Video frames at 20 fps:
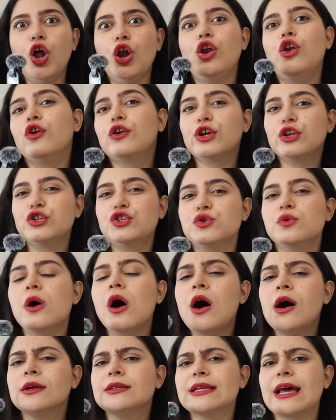look at your
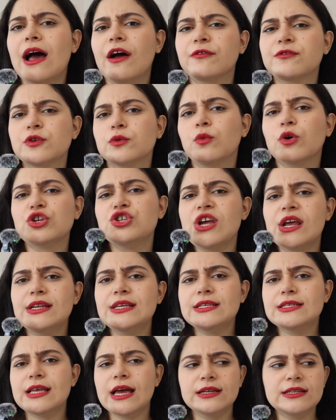art after what
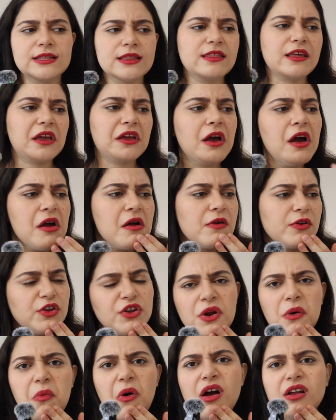Jenny said and think,
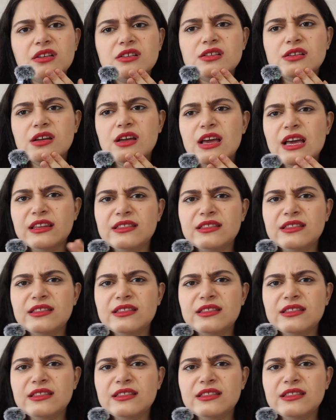you know what?